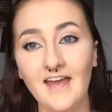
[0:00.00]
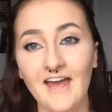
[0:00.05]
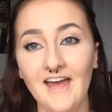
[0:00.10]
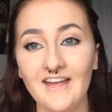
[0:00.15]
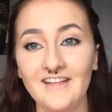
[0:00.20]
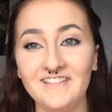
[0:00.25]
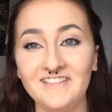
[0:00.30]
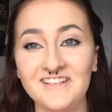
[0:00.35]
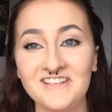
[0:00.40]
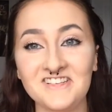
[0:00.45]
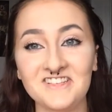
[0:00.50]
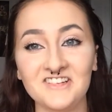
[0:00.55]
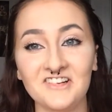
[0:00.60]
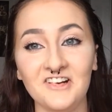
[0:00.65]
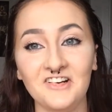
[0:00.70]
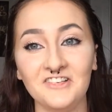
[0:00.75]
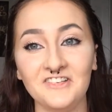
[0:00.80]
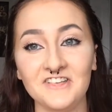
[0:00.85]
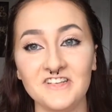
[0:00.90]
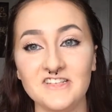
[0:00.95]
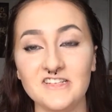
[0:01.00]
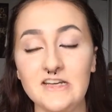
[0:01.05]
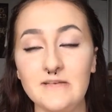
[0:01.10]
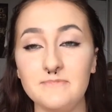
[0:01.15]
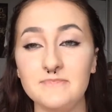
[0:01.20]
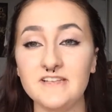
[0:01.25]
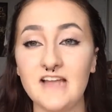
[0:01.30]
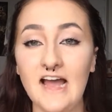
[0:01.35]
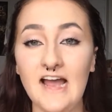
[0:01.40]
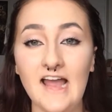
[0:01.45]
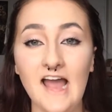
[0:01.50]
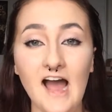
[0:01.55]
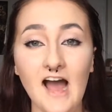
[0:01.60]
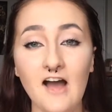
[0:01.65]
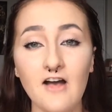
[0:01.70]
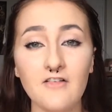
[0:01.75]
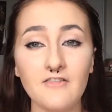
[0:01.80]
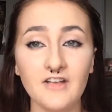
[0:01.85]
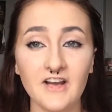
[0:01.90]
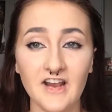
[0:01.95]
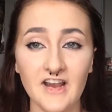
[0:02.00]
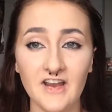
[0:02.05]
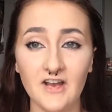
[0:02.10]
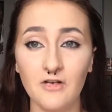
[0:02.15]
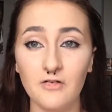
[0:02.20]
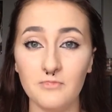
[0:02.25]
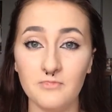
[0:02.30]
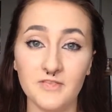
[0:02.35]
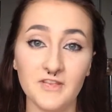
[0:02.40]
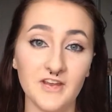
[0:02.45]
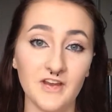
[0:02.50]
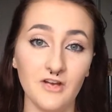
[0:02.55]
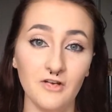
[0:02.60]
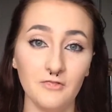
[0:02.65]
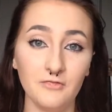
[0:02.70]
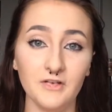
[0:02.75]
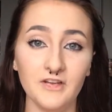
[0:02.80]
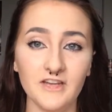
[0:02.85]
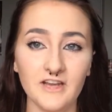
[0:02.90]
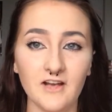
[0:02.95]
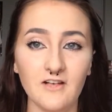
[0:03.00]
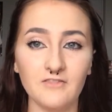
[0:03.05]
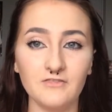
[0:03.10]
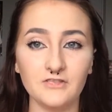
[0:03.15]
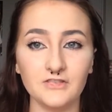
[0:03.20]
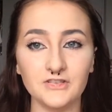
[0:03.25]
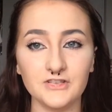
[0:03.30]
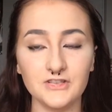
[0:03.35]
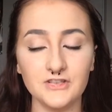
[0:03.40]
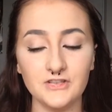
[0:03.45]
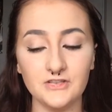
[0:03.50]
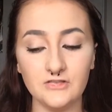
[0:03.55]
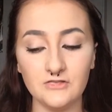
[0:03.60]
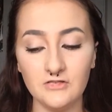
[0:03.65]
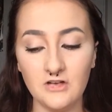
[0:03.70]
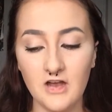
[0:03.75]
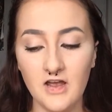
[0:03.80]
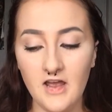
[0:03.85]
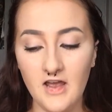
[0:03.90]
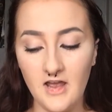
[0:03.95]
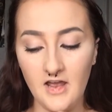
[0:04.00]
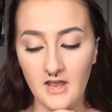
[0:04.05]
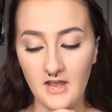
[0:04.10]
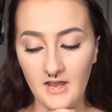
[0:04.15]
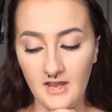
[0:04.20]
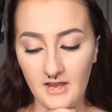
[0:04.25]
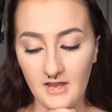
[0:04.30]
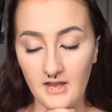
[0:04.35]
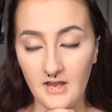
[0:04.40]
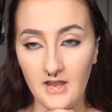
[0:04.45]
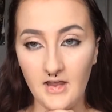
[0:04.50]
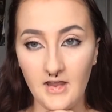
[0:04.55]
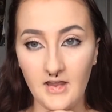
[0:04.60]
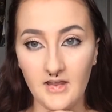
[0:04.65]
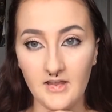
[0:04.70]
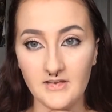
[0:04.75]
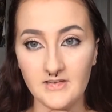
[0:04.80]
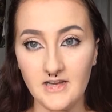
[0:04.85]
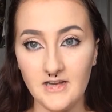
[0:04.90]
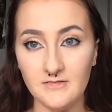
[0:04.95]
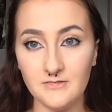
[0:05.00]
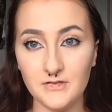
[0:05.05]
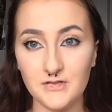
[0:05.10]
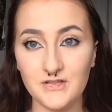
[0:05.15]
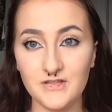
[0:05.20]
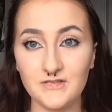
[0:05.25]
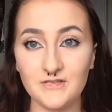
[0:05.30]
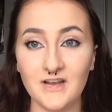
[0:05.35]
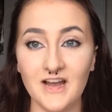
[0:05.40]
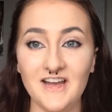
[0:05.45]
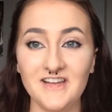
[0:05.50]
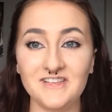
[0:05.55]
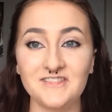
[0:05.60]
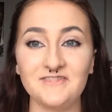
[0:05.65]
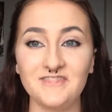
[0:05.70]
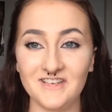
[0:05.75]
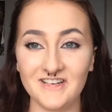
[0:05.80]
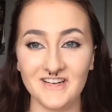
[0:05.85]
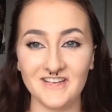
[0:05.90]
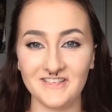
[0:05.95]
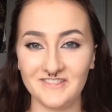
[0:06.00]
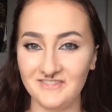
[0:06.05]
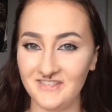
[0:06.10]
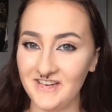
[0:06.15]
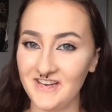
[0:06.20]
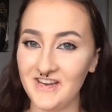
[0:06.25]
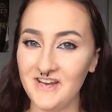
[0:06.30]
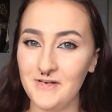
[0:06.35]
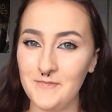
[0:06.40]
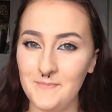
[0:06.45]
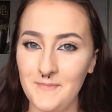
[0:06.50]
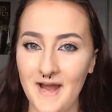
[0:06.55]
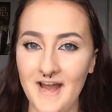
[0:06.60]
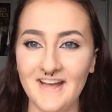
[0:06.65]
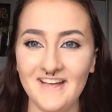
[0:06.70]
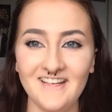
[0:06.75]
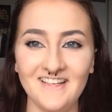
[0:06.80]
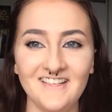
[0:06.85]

And these are all the tips I have, and I hope they are really helpful to you. And I will see you guys for another video. Bye.